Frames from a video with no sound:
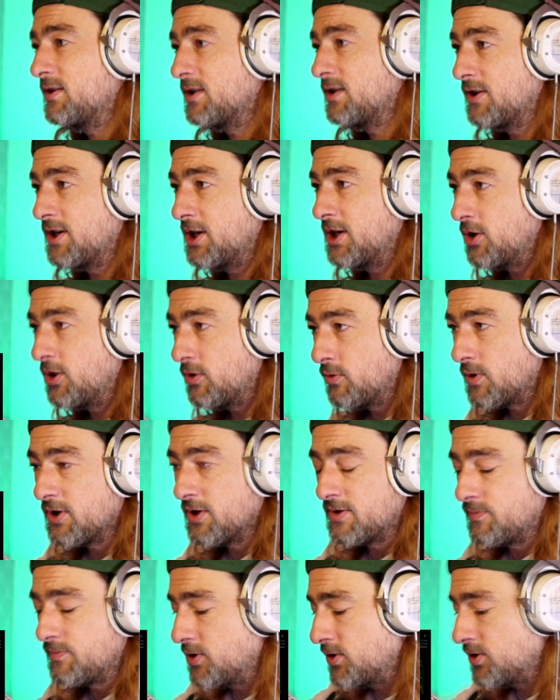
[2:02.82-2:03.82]
know
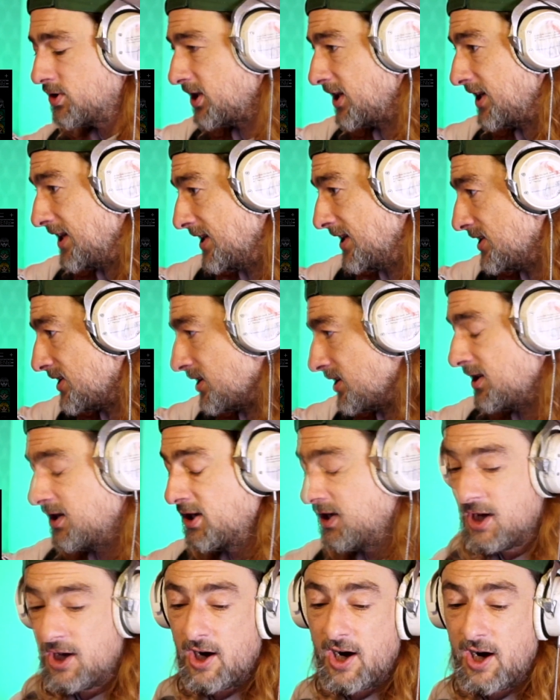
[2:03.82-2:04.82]
what the music is.
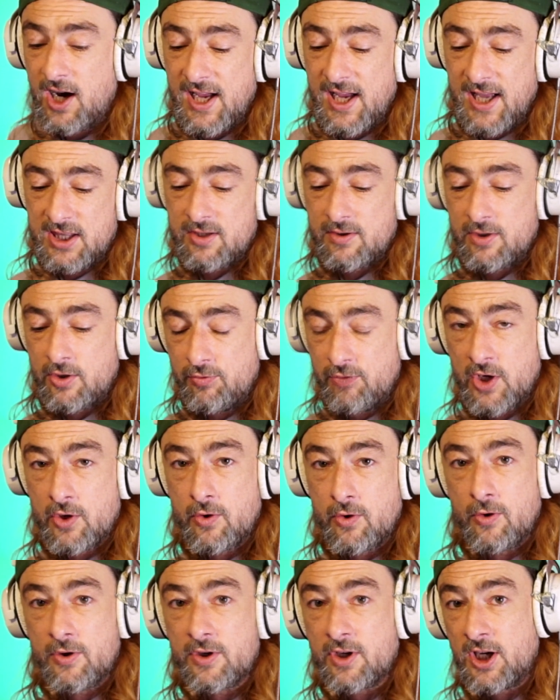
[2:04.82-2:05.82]
And I had the
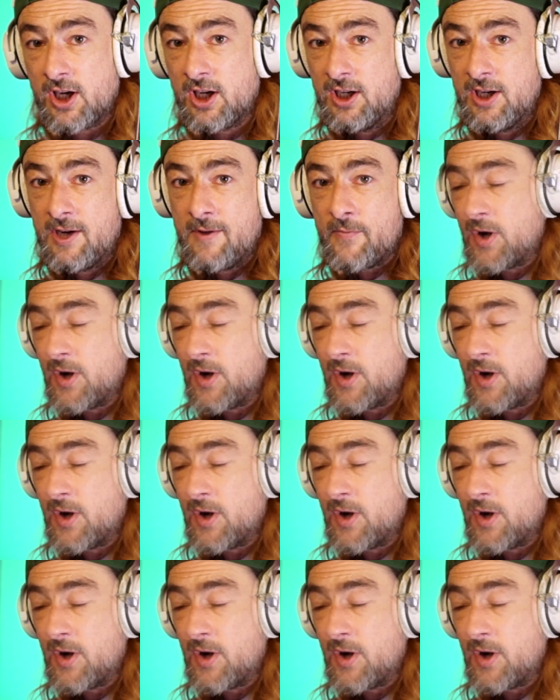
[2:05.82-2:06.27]
recorder,